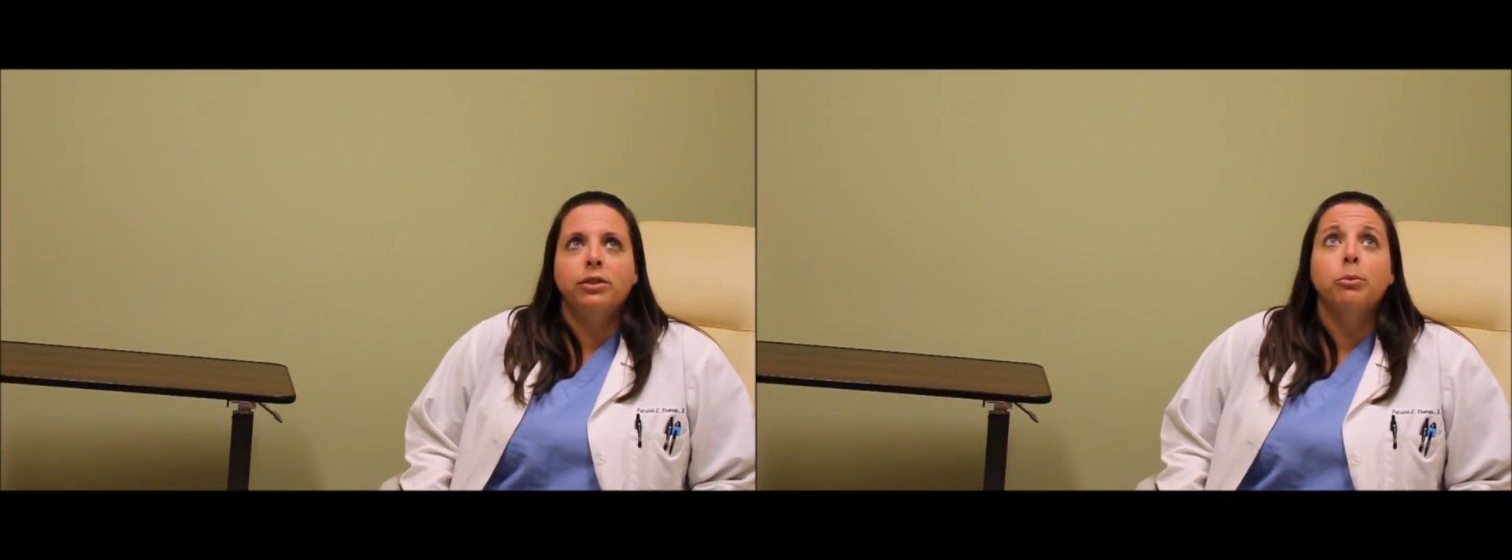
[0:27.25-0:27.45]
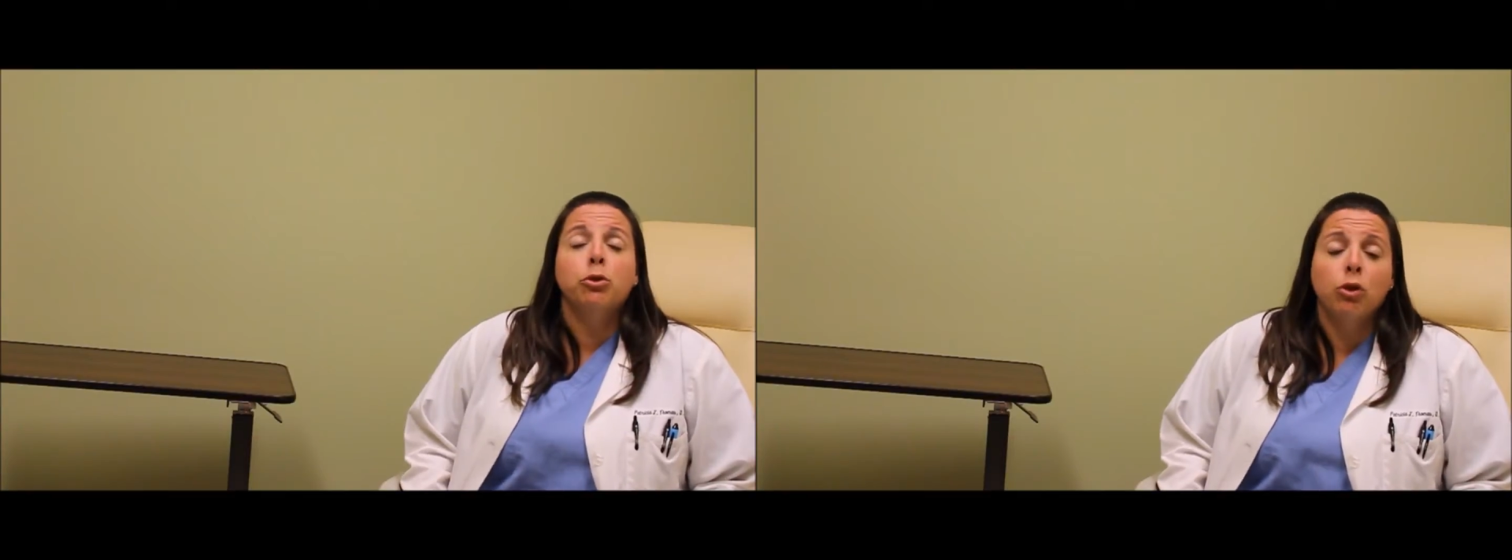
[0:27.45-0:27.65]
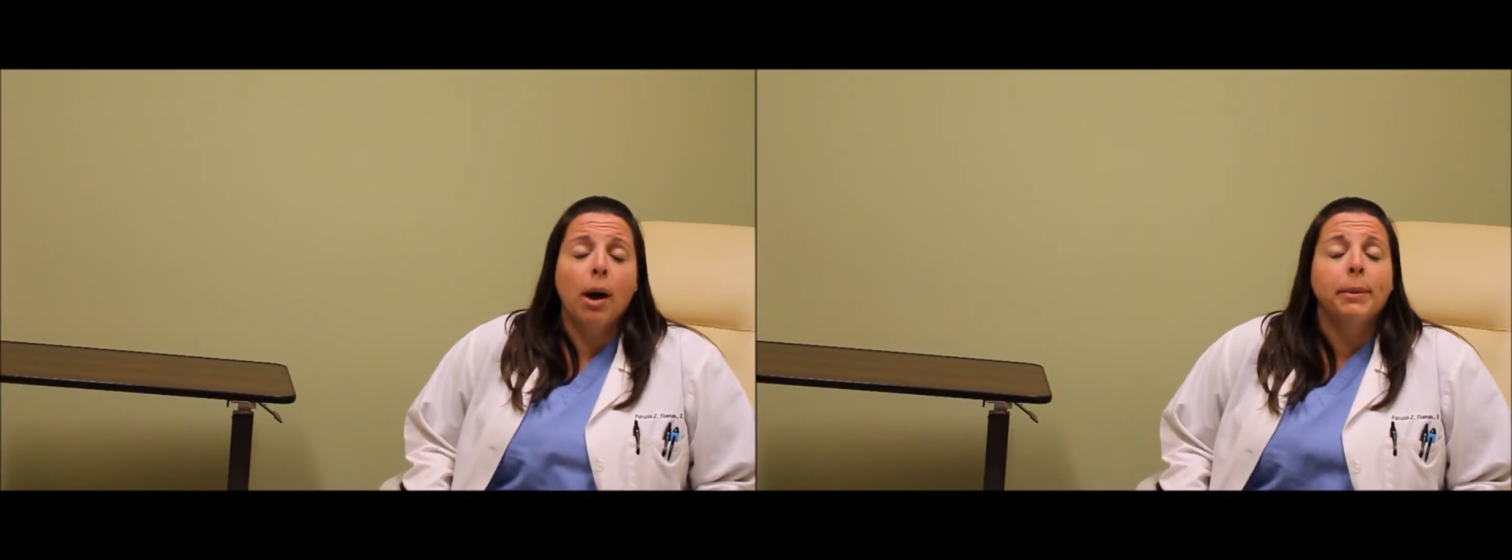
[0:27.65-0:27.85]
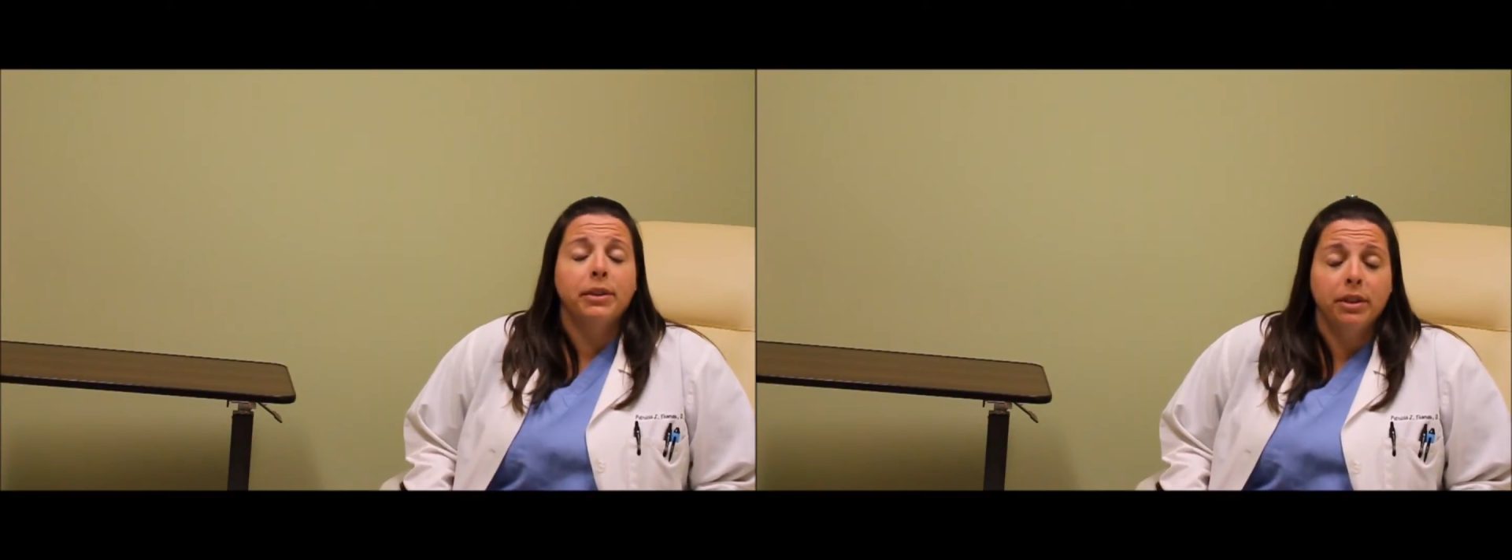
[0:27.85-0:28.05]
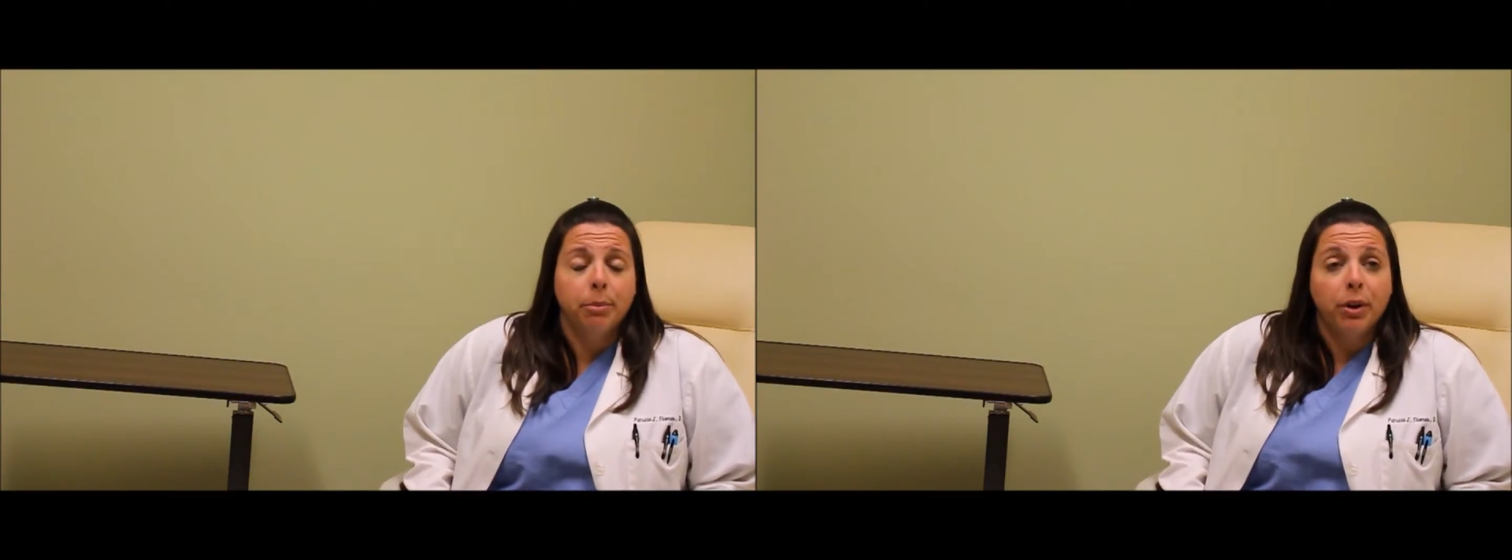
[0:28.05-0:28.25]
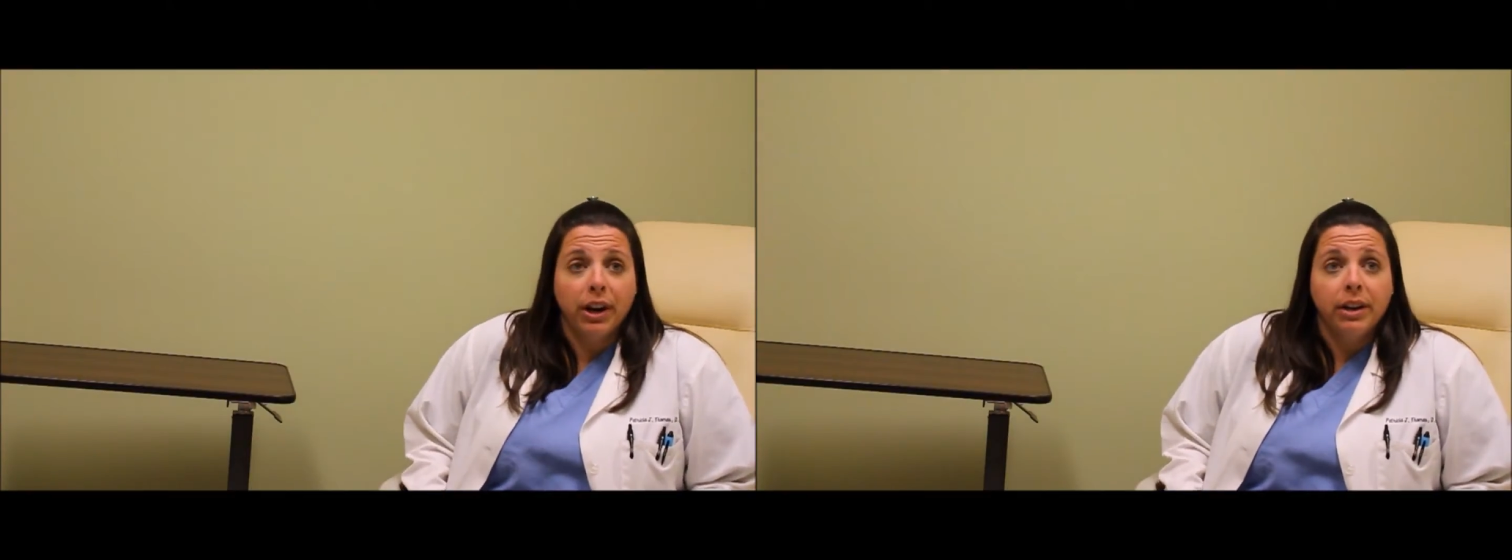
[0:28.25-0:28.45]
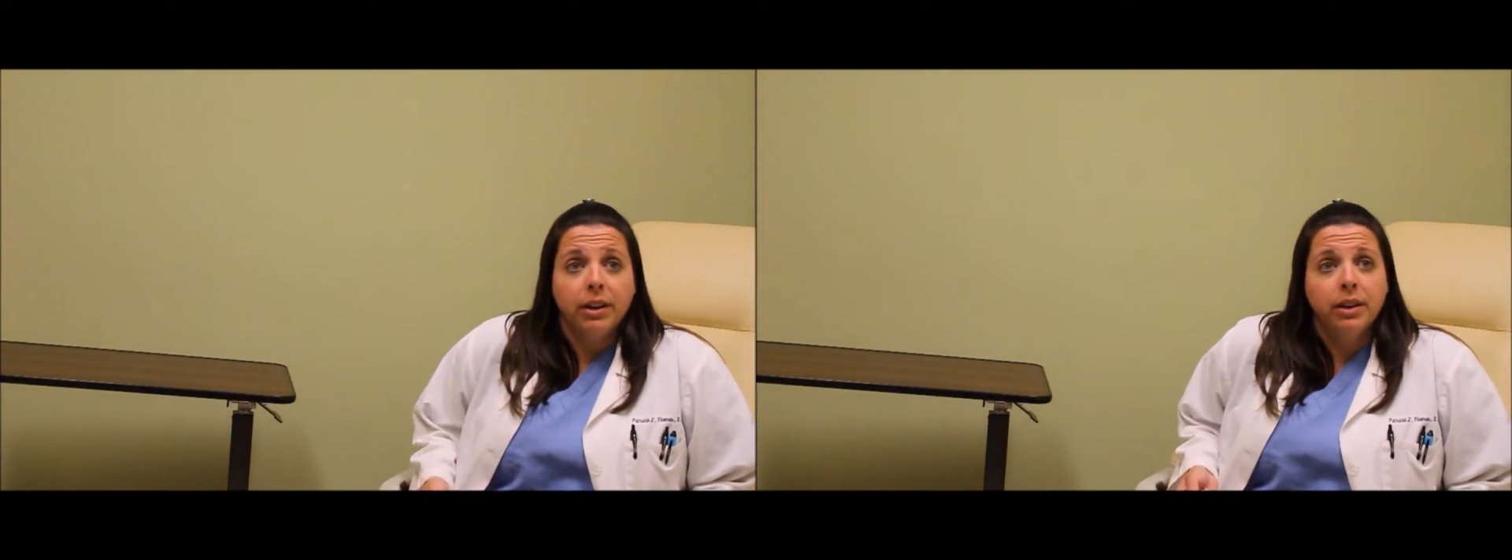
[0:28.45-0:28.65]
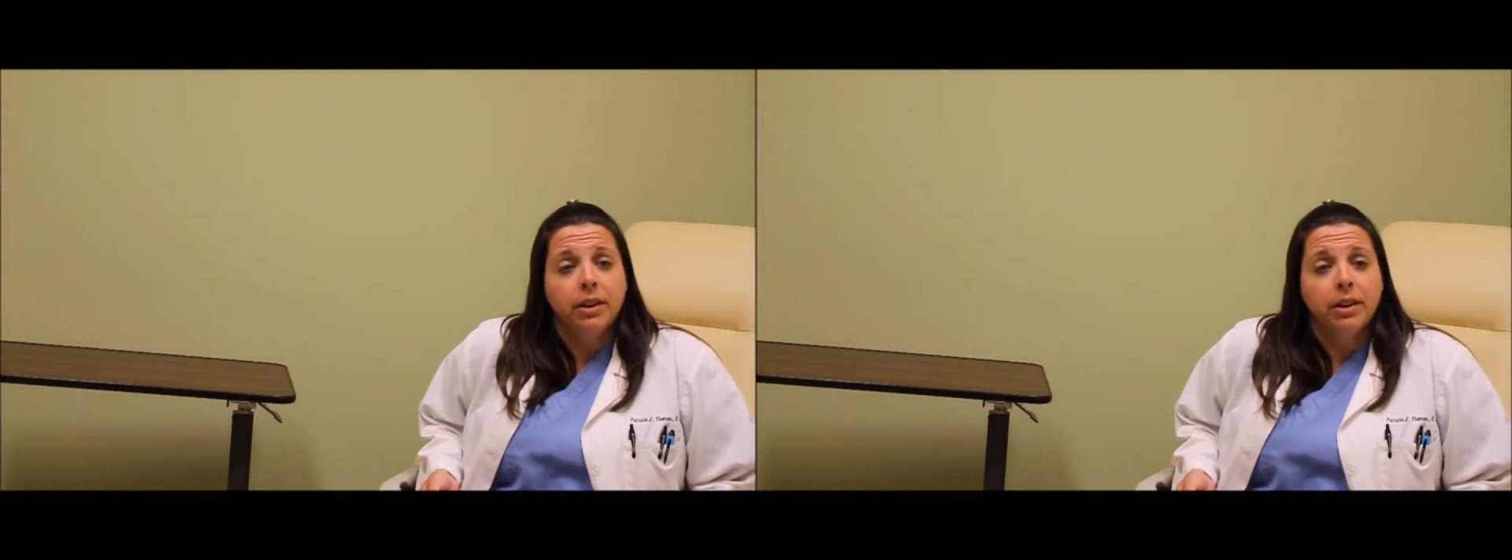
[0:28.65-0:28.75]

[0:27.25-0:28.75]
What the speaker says: some trauma to the brain.